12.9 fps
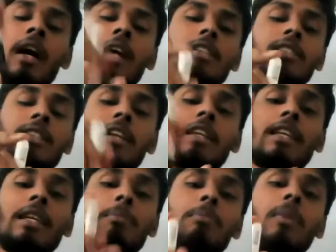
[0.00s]
understanding,
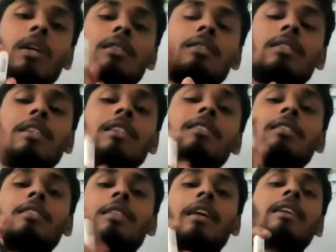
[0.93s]
immerse
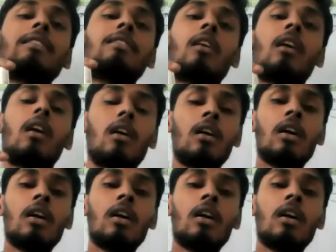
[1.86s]
inside the